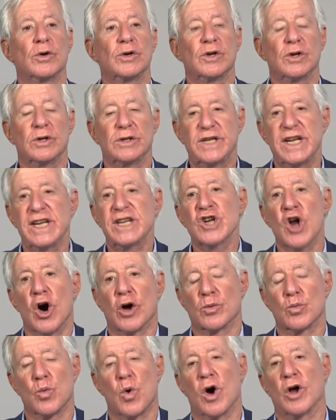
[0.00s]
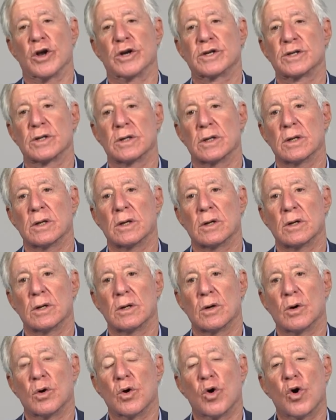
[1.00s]
did not want,
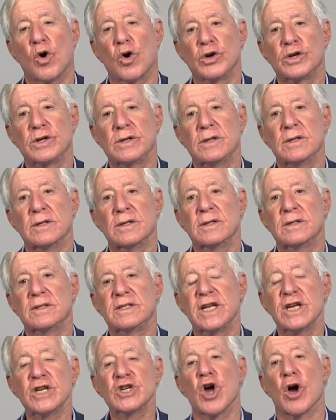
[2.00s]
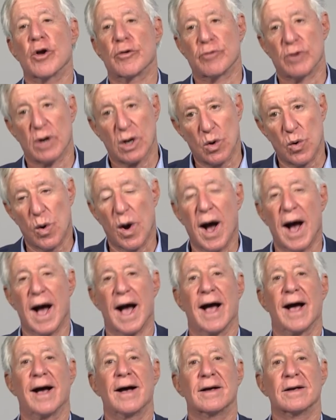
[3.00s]
or did not
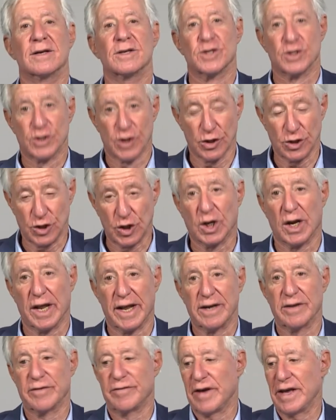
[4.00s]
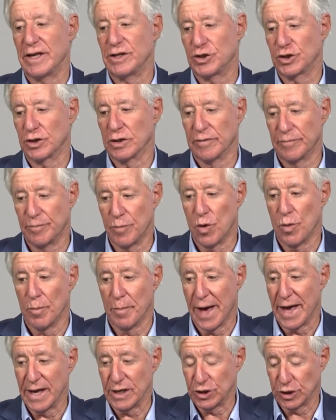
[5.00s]
require surgical intervention of more
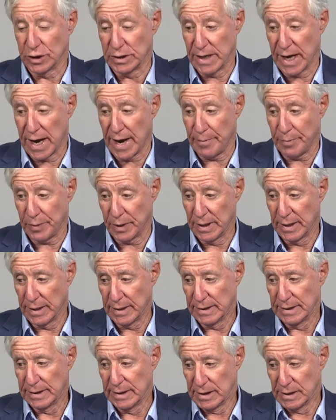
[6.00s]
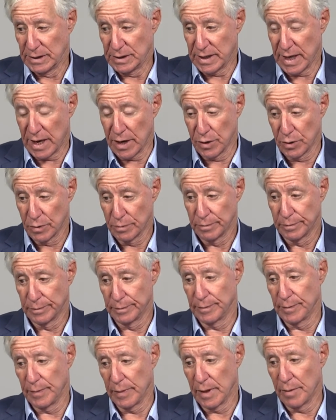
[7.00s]
major type. So
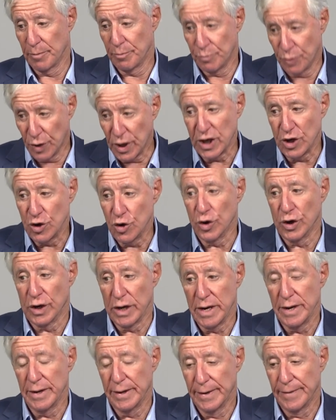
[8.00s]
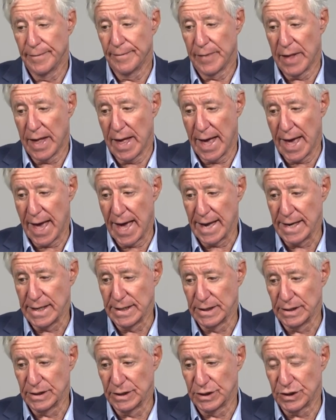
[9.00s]
pretty good.
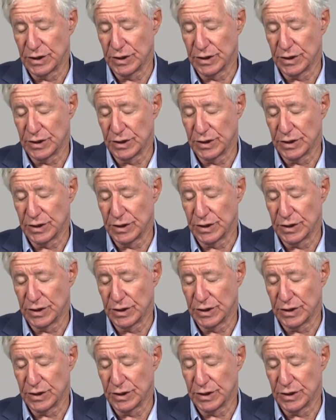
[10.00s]
And